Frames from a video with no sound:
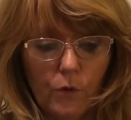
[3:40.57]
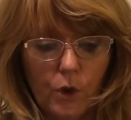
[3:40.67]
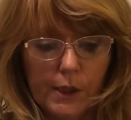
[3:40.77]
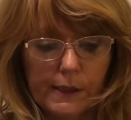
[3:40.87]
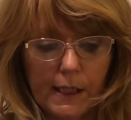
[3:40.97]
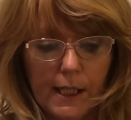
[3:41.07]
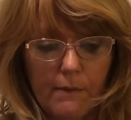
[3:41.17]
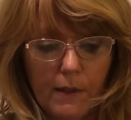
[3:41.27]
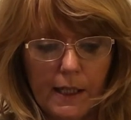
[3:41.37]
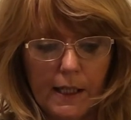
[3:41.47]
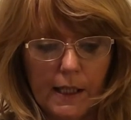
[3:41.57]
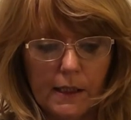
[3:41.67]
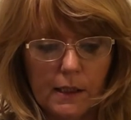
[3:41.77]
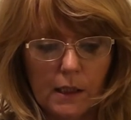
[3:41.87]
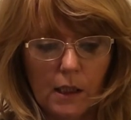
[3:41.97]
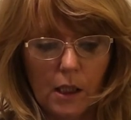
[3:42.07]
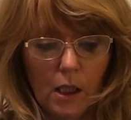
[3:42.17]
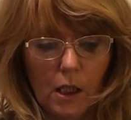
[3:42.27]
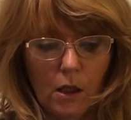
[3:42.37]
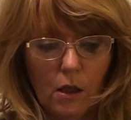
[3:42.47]
just keeping it
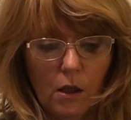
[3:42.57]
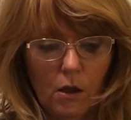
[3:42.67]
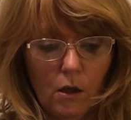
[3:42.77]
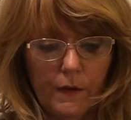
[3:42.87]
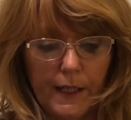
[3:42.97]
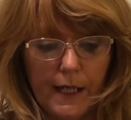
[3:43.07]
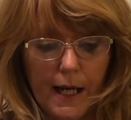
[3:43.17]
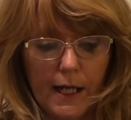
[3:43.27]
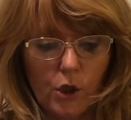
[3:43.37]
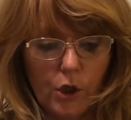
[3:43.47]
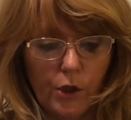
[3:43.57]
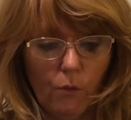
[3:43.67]
on the edge of the